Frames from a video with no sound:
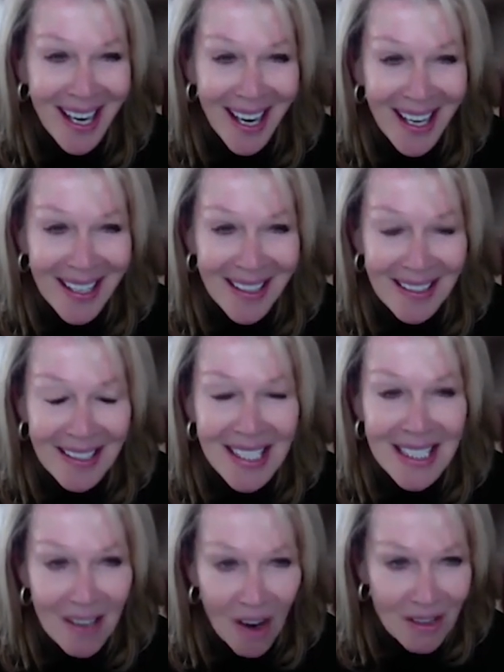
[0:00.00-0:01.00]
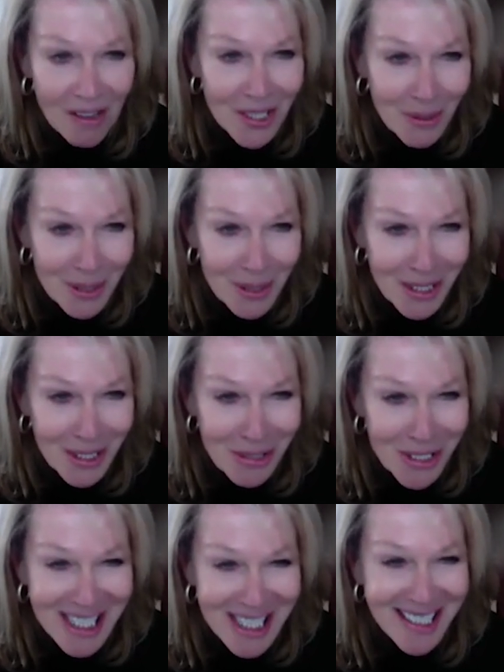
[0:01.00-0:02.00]
and he also is
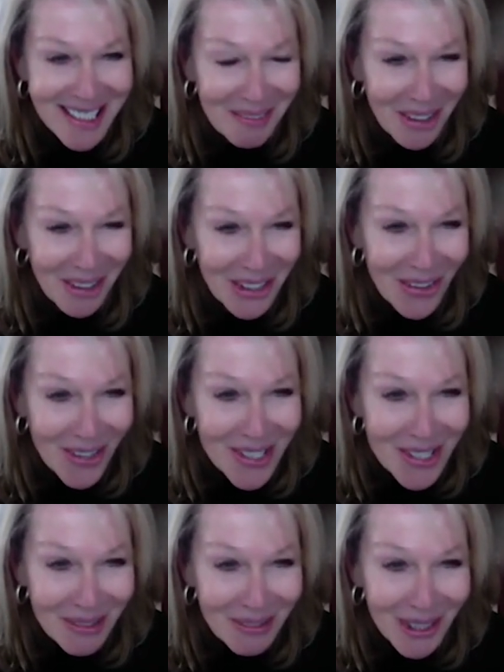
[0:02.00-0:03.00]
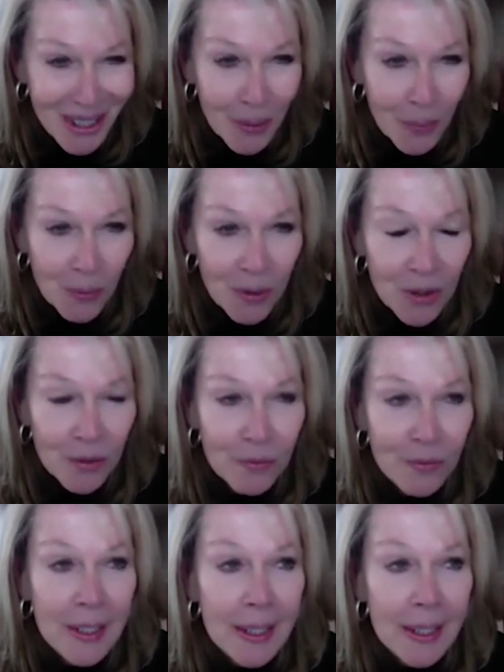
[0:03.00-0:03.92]
interested in what you're doing at Woolf.